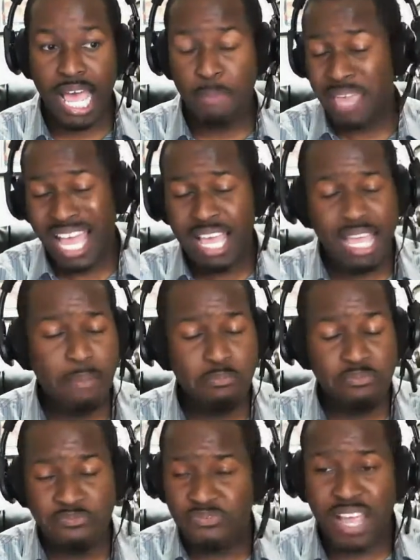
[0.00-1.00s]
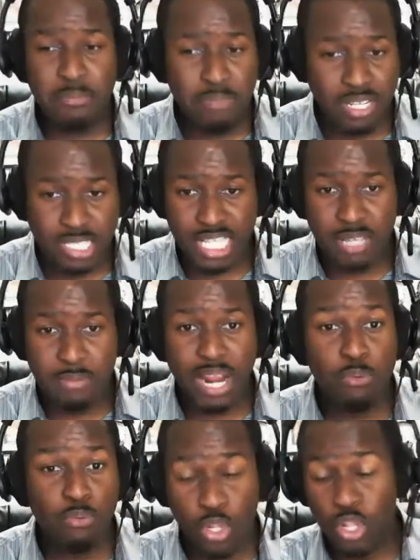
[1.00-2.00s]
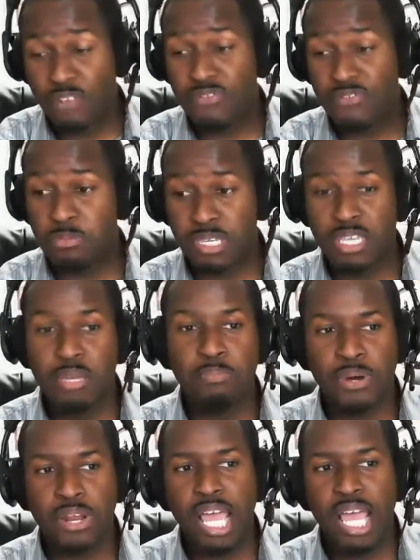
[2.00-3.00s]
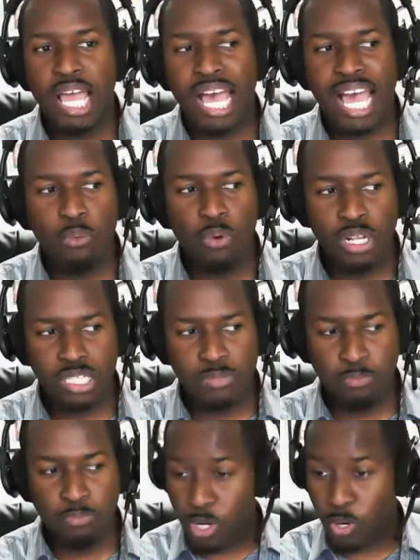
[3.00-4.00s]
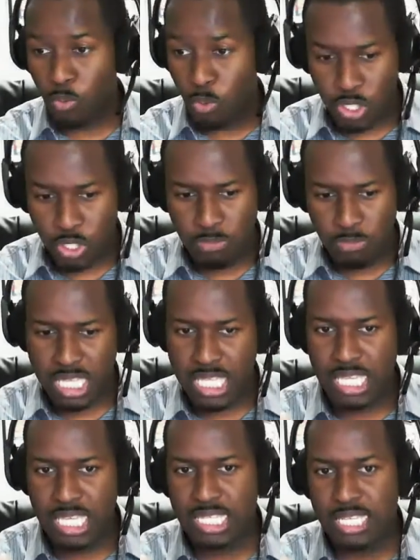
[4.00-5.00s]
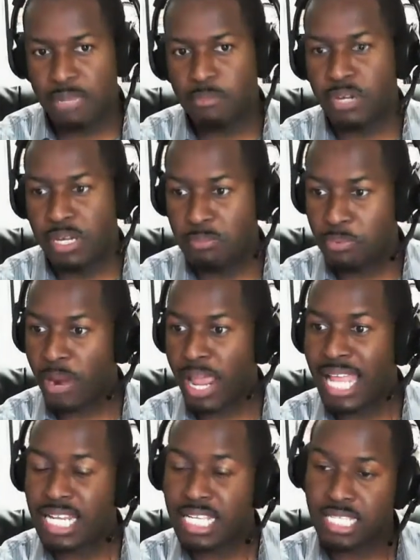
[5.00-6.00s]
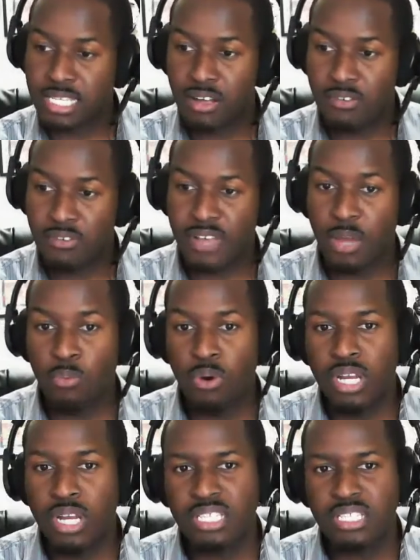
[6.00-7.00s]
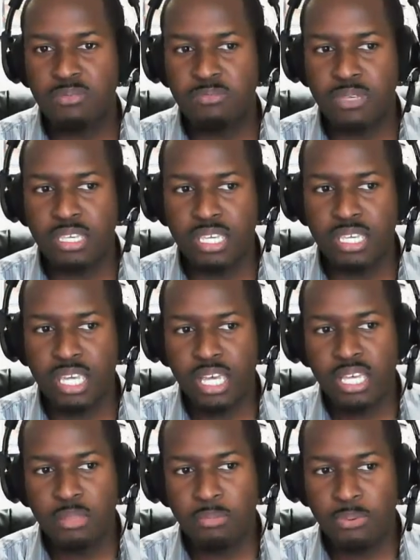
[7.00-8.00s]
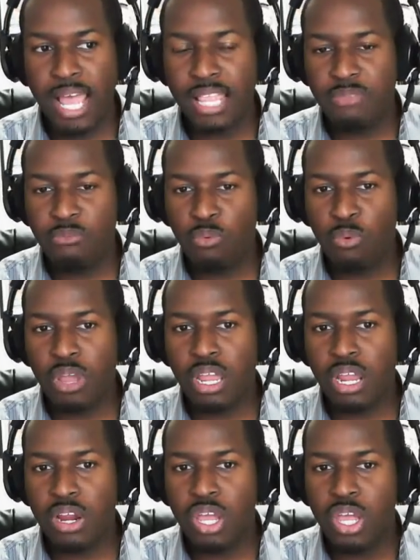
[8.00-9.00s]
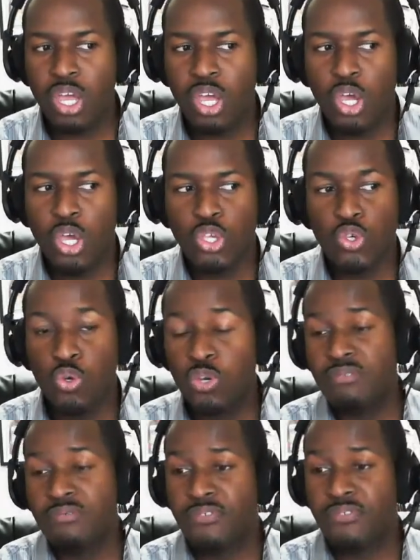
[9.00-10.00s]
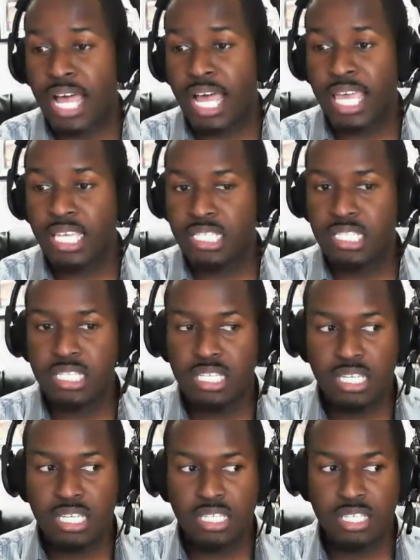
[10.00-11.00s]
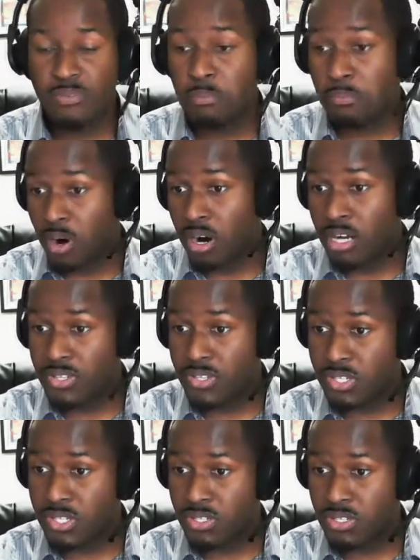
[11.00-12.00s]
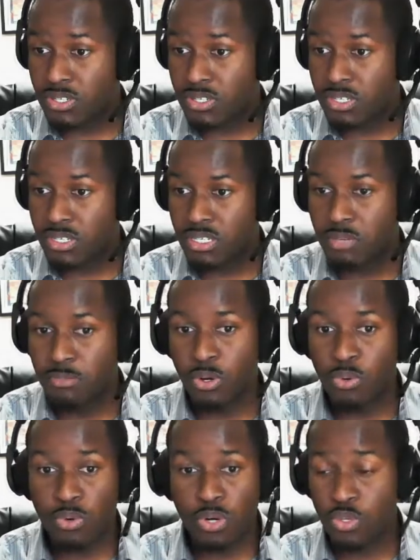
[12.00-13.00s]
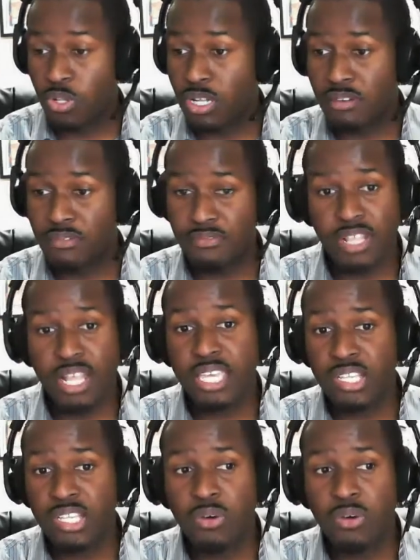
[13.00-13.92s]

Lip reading: I mean, I'm fine being a celebrity. I would love to be, but I want Border Work to be the celebrity brand itself. I want it to be the brand where you can find different parts in Border Work you love. Like,